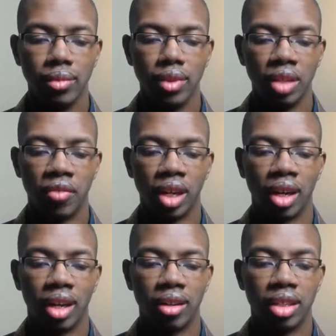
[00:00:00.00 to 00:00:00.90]
If our
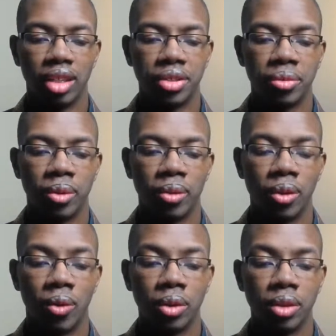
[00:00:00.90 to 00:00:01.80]
hara is
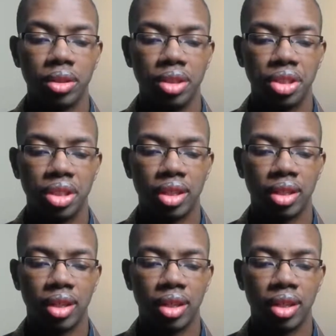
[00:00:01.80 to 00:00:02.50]
orange,